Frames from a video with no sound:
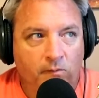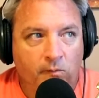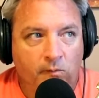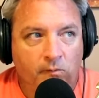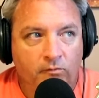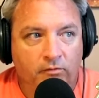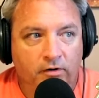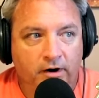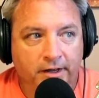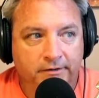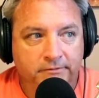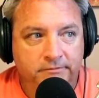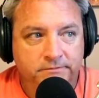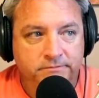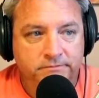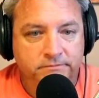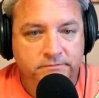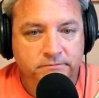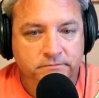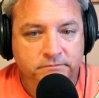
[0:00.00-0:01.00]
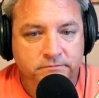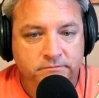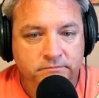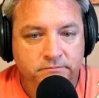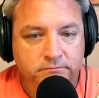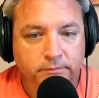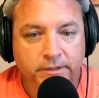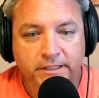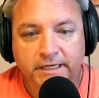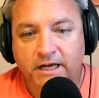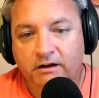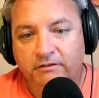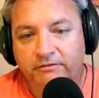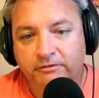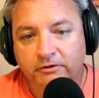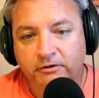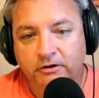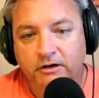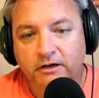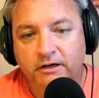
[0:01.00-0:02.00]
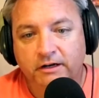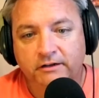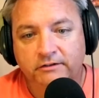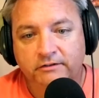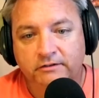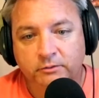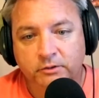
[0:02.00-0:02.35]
Right. But now for us,